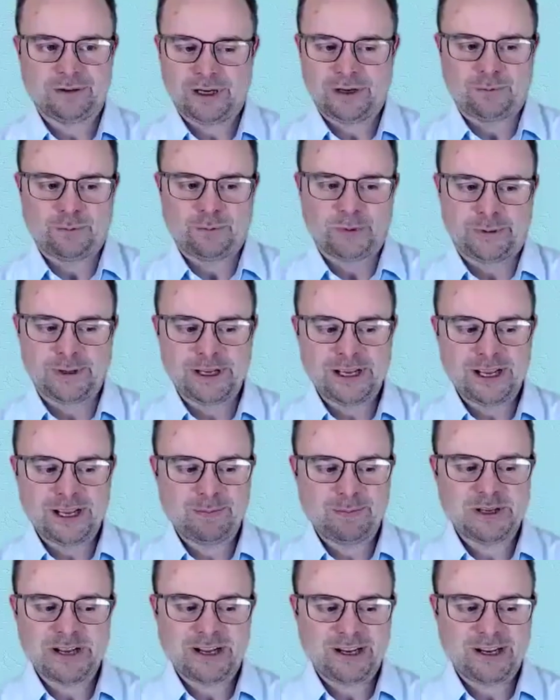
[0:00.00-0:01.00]
and with the
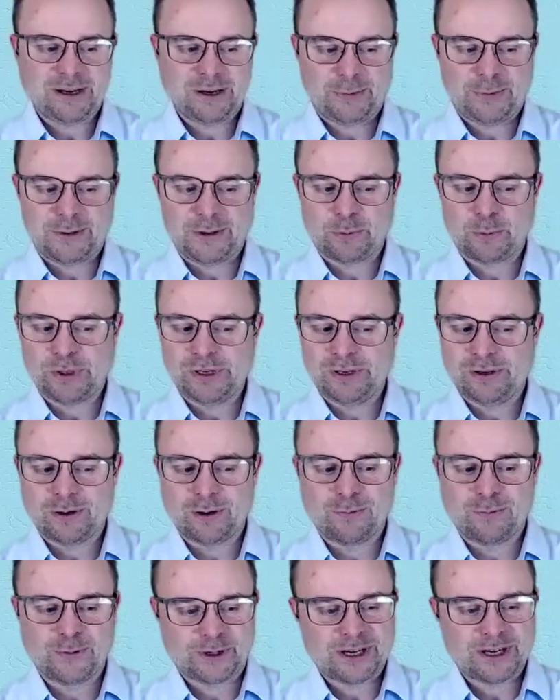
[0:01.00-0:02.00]
API, I think we
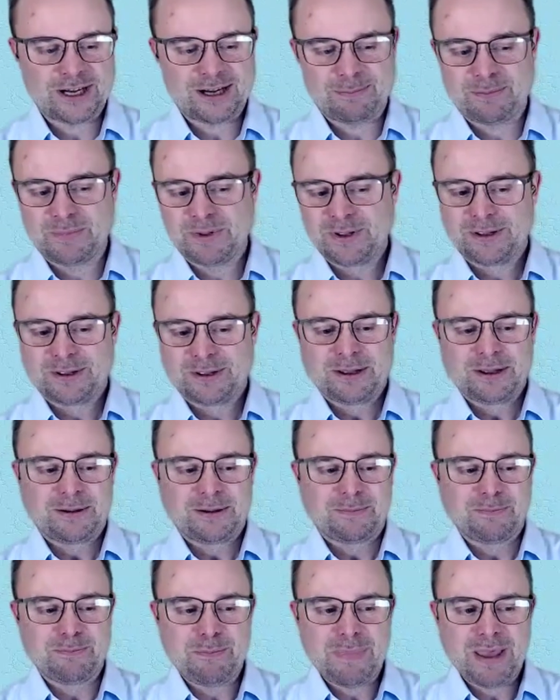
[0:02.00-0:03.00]
overcome
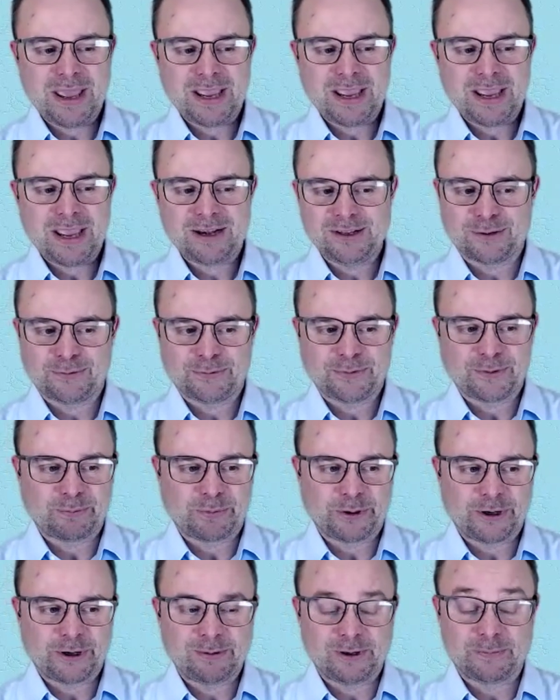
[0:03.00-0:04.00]
many of the
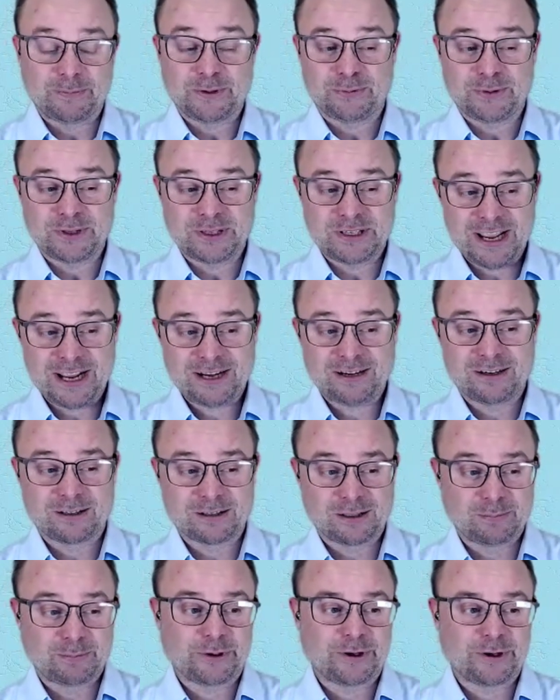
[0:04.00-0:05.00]
problems, of the
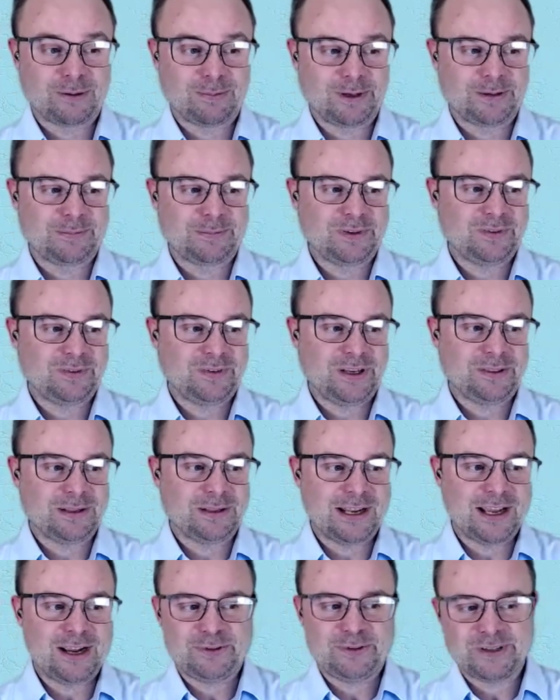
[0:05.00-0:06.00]
technical problems and
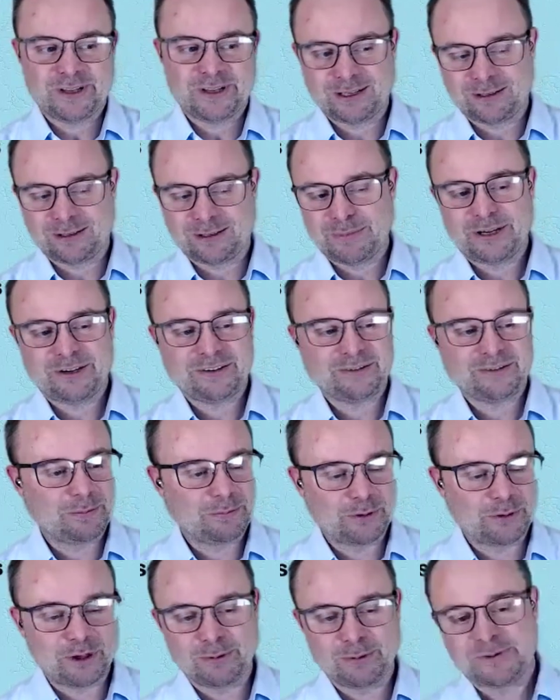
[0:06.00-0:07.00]
the lifecycle
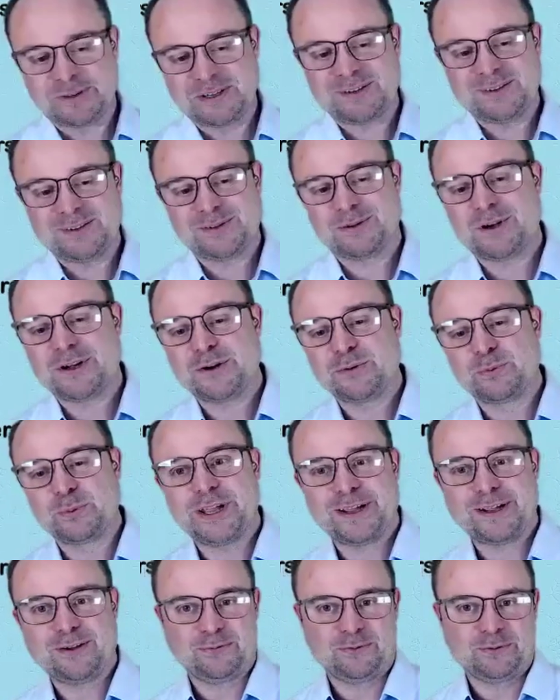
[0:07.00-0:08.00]
management problems and so on we
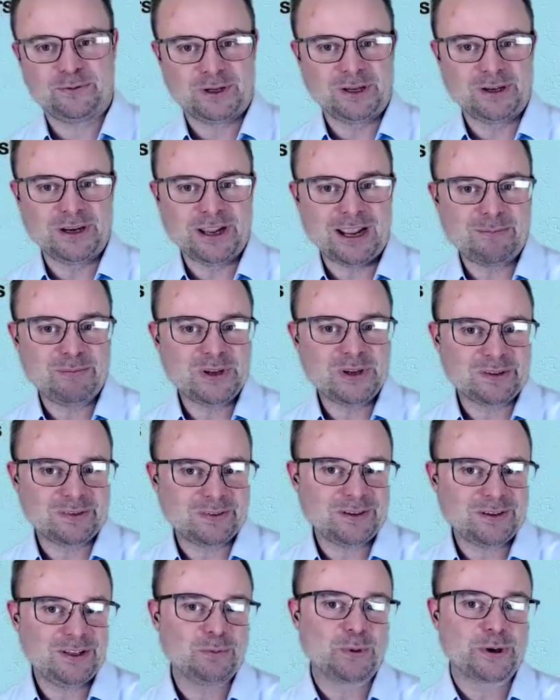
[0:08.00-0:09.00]
have in
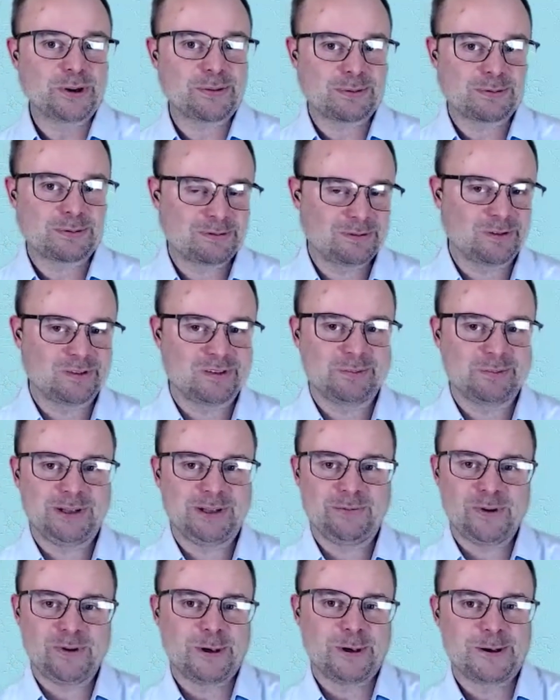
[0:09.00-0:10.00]
MBSE with
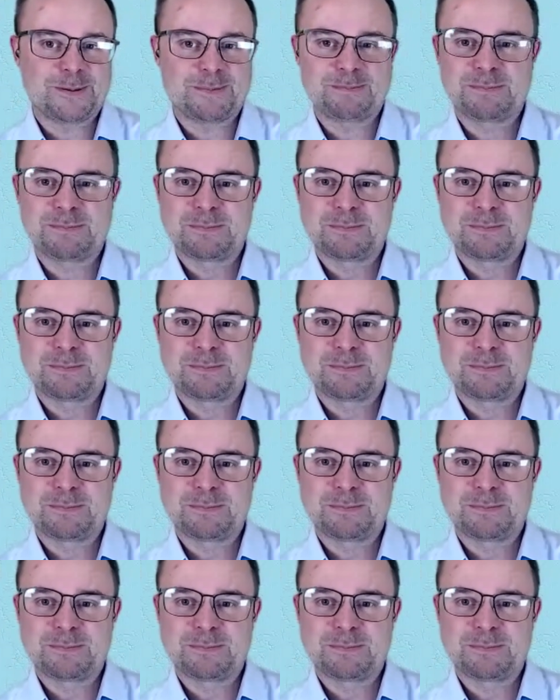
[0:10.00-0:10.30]
SysML v1.